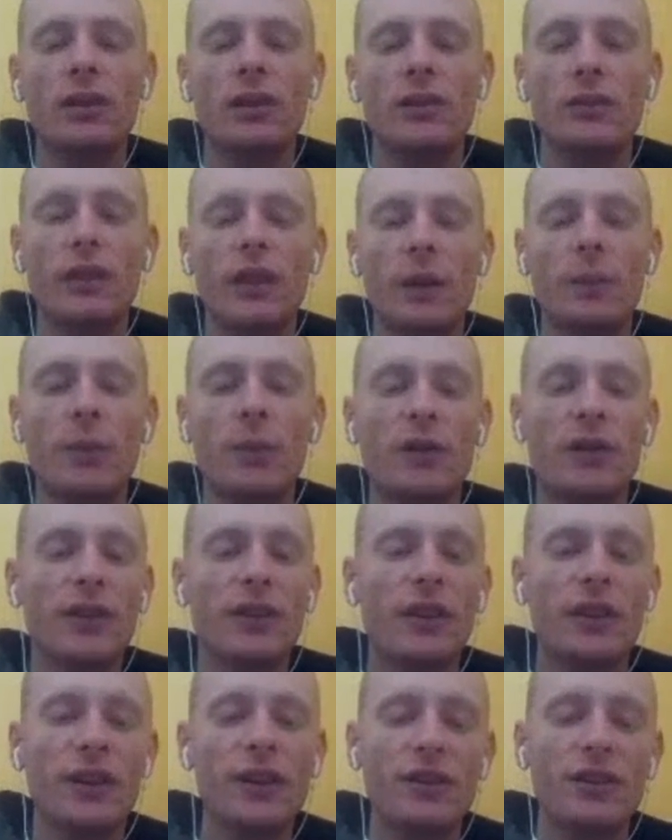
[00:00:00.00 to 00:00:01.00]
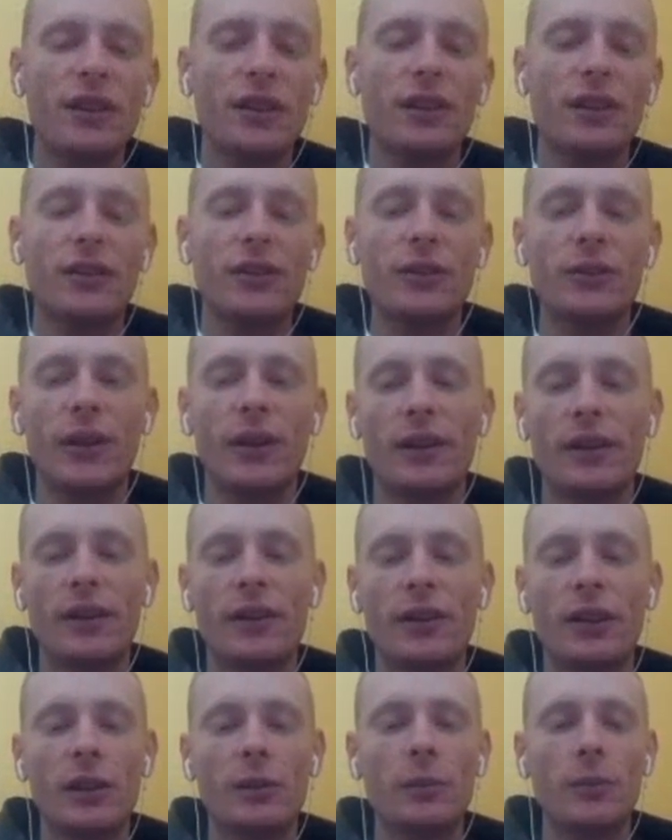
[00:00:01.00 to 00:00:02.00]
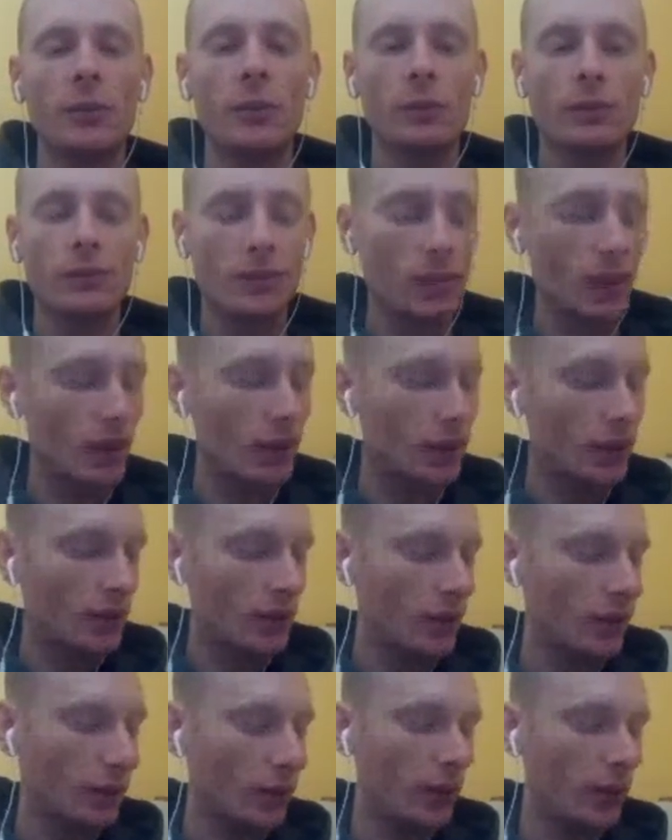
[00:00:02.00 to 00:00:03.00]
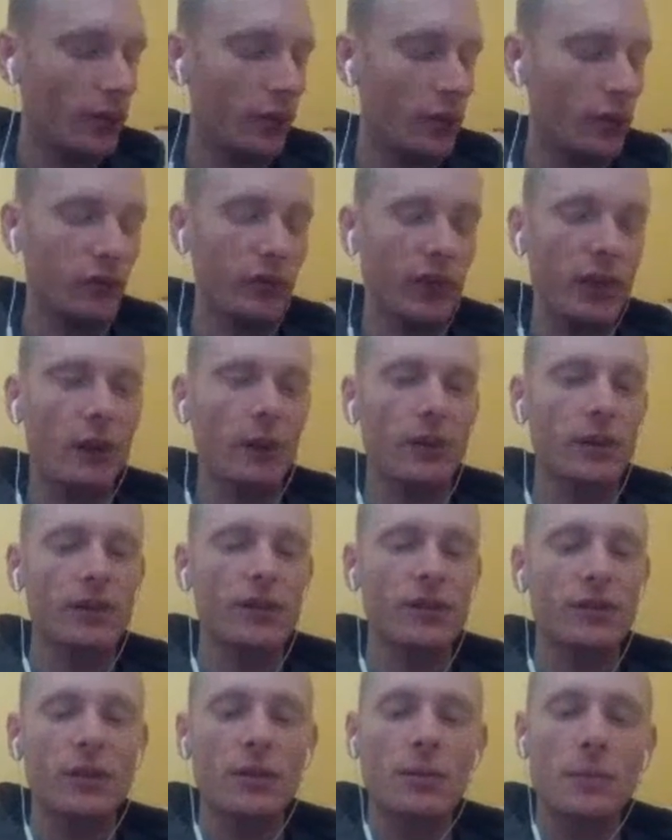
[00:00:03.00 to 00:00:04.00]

We got perfect RNG to actually kill him with only four flowers.